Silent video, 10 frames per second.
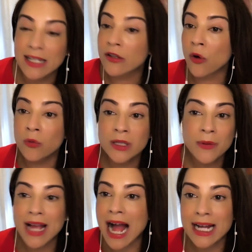Now, the only
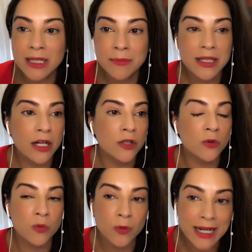way I can be a
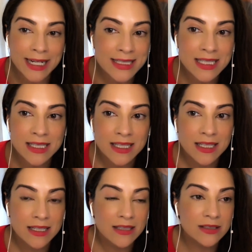great
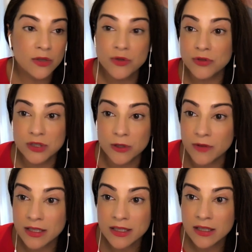social
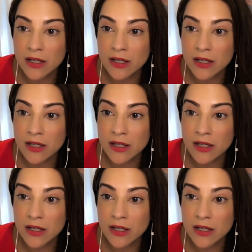servant,